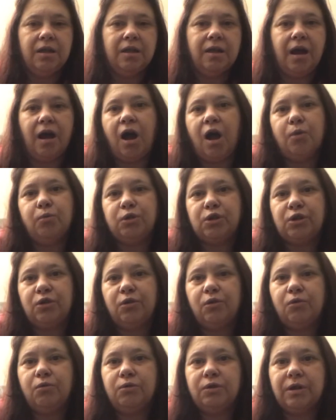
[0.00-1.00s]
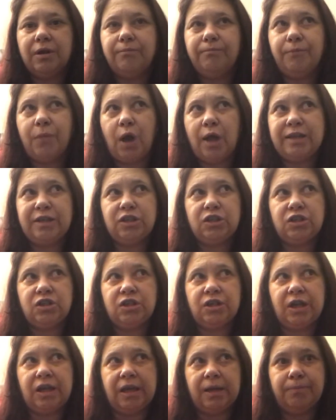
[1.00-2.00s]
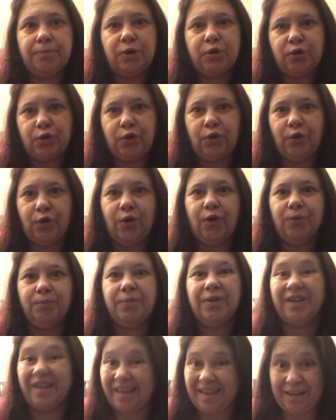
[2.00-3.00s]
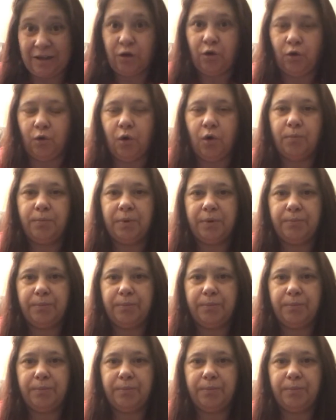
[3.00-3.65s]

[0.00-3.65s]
I would call my chip cup a cup,